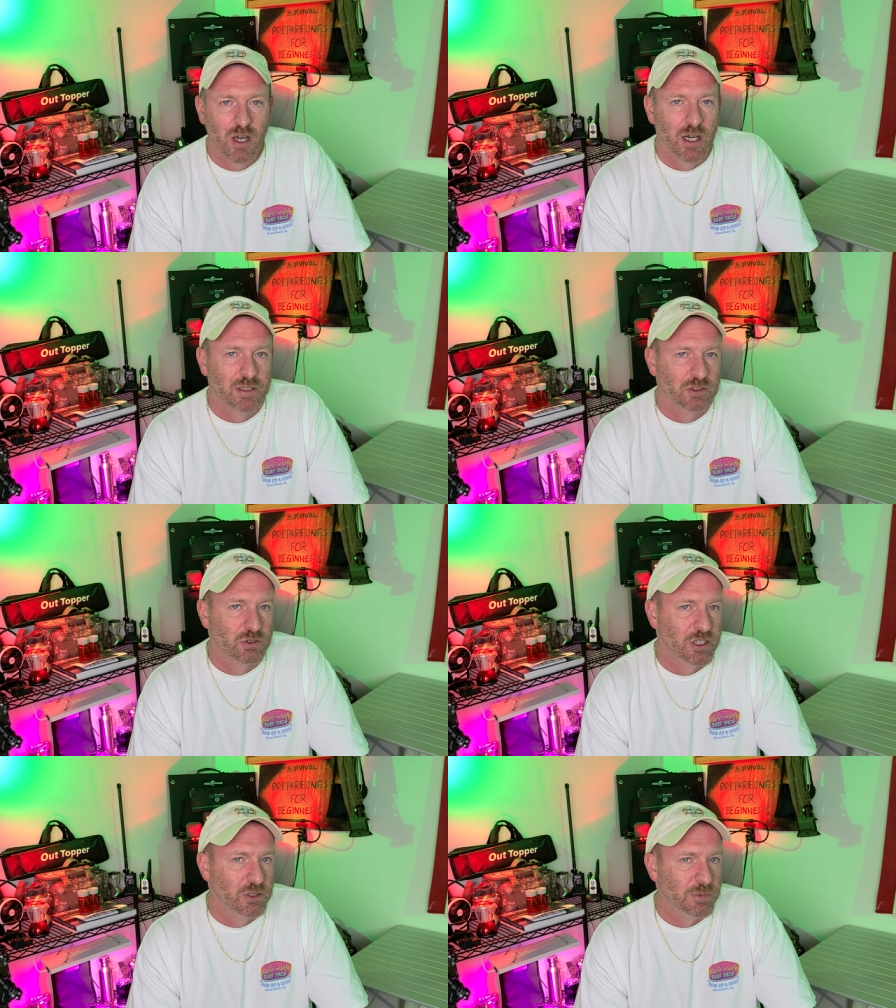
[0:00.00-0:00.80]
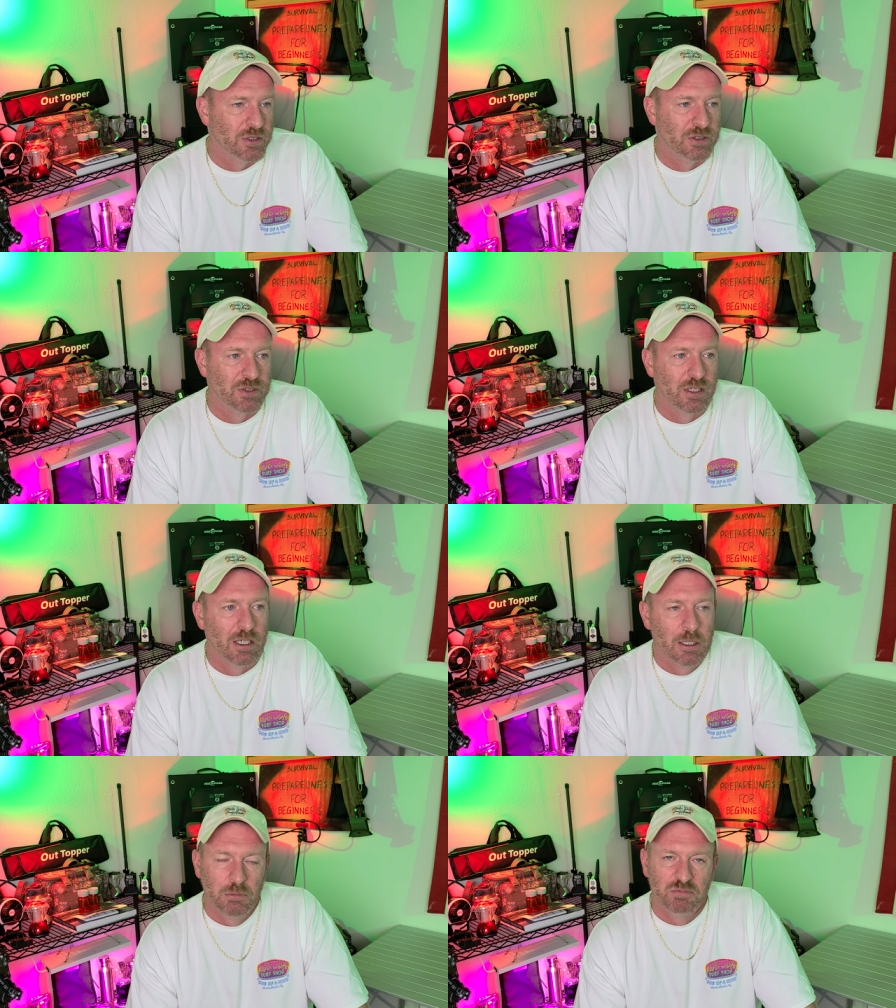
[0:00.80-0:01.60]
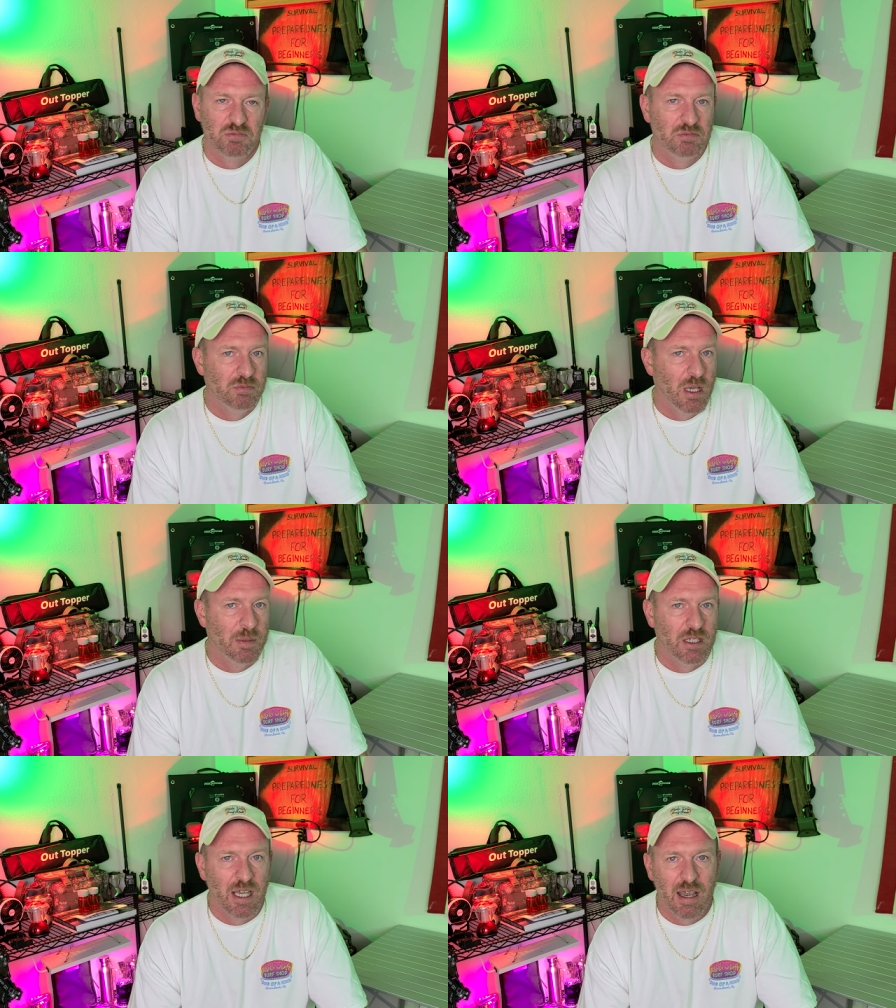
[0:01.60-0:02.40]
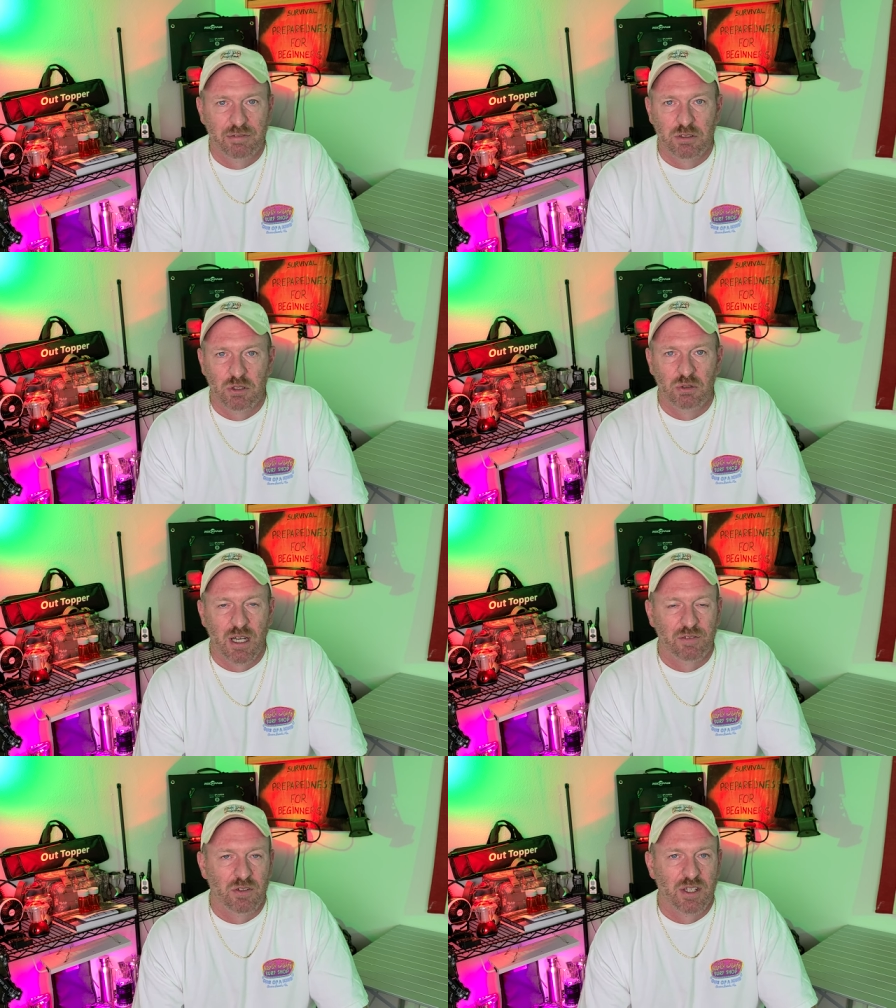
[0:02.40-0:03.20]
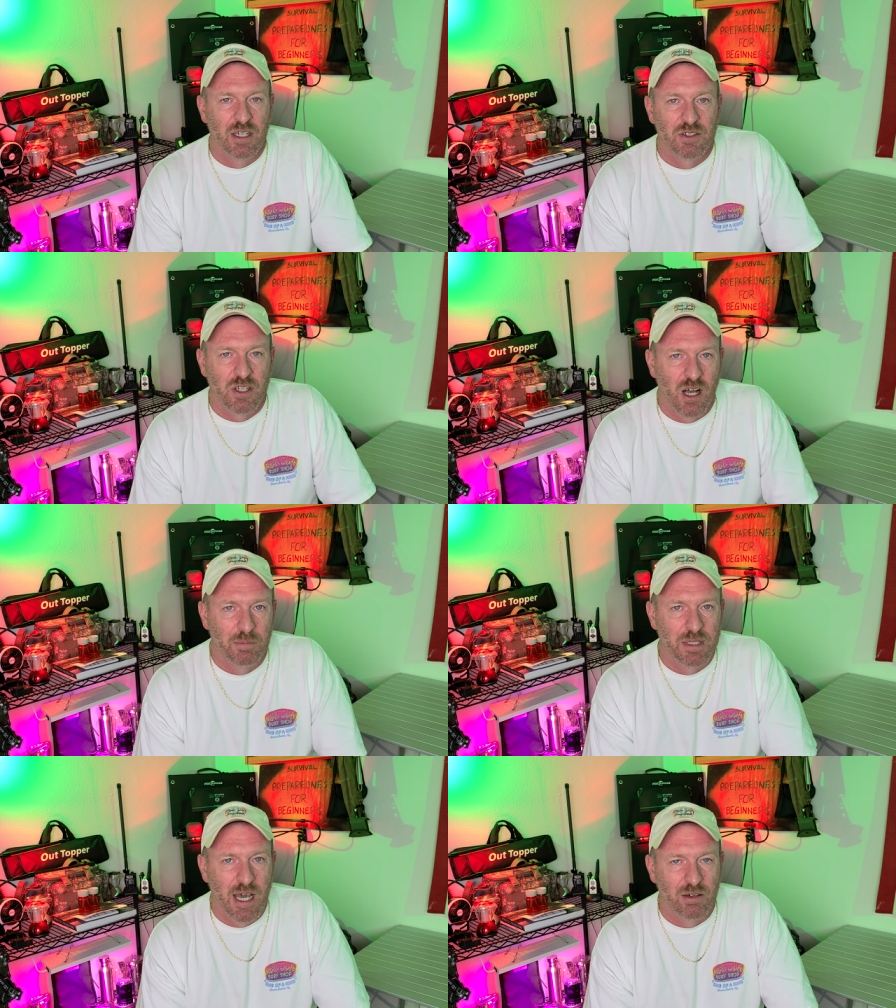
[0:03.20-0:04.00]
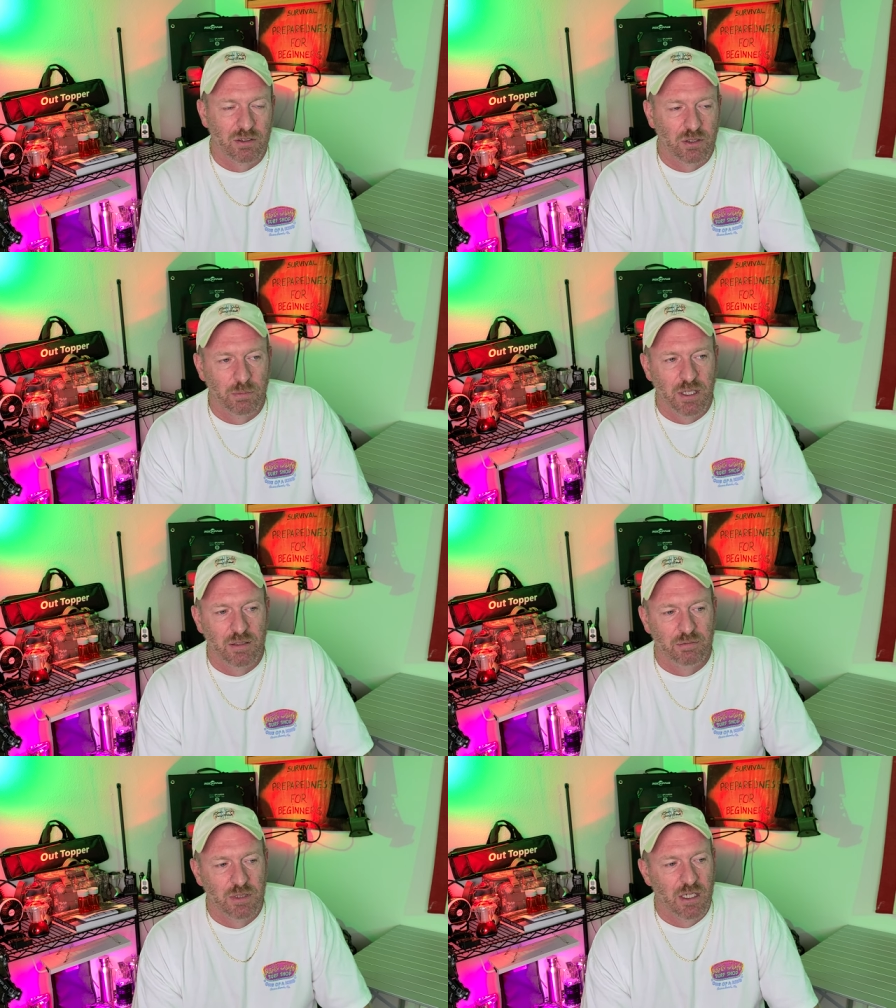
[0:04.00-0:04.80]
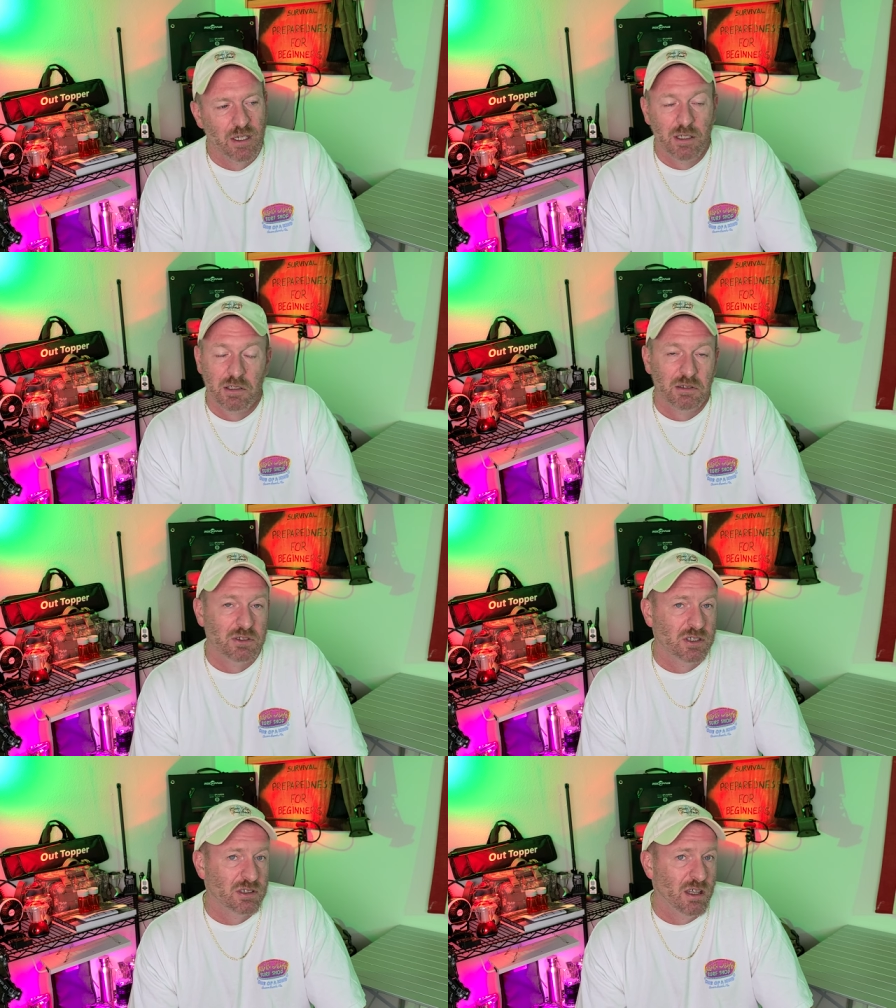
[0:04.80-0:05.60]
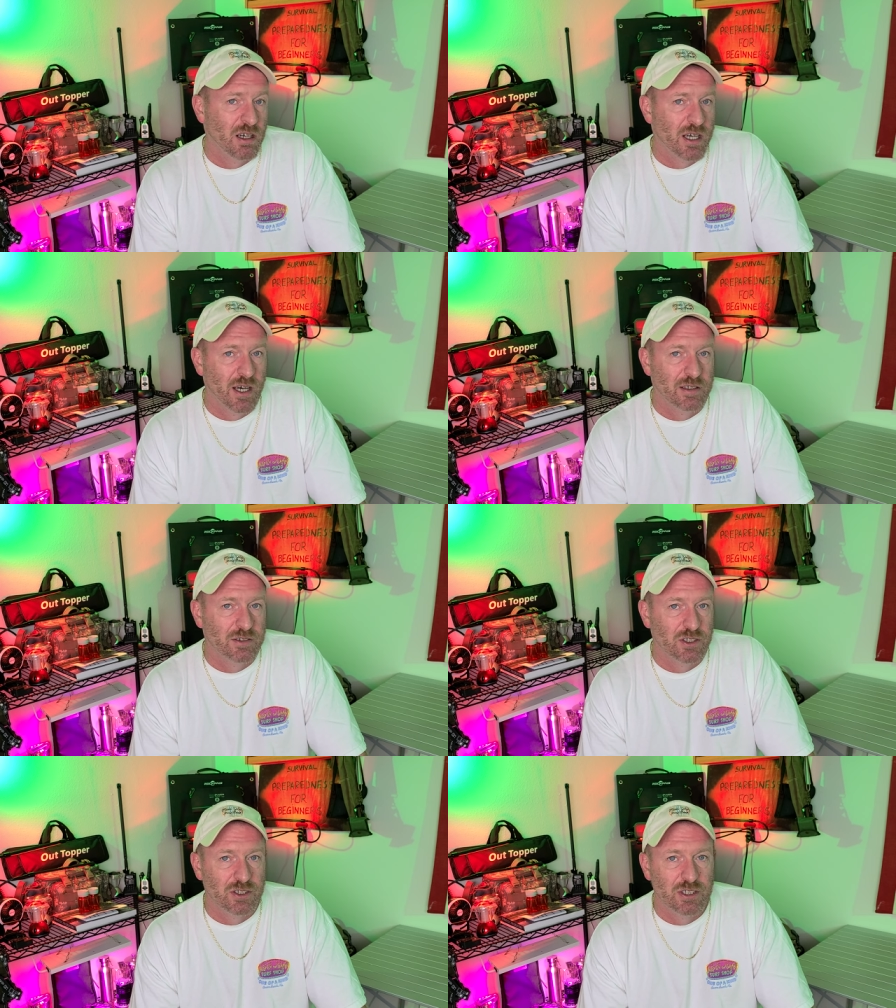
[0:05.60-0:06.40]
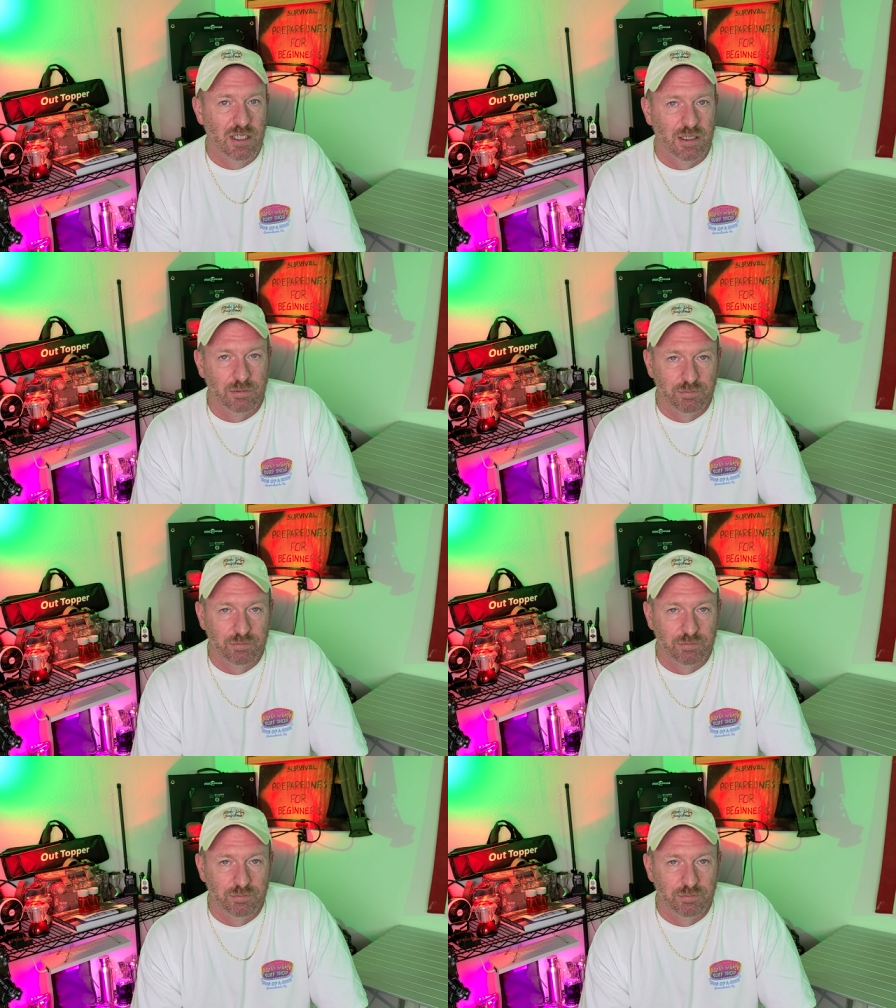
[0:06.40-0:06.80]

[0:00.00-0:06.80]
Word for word: on Christmas. Maybe in the afternoon after things calm down a little bit, just log on and just see.